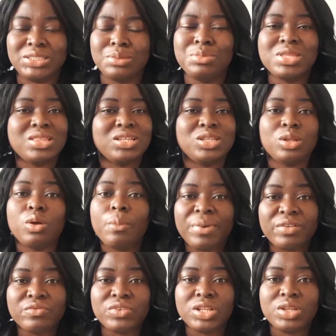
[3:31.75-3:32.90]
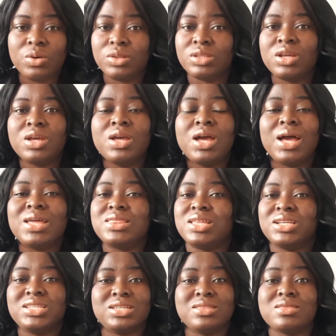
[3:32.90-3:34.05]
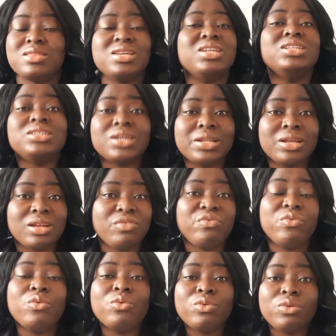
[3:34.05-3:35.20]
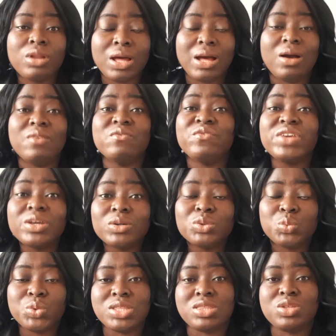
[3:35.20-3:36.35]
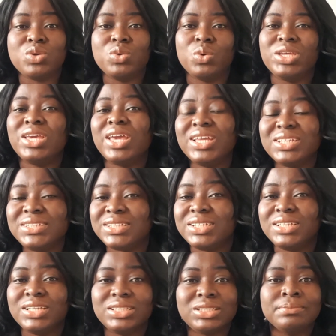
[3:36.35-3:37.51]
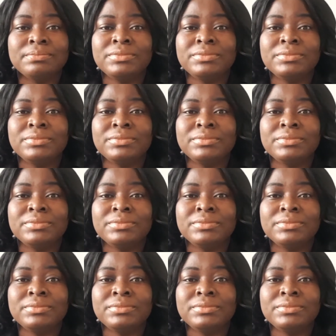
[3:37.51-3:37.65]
I mean, there's Law Pavilion, there's the internet filled with, cases,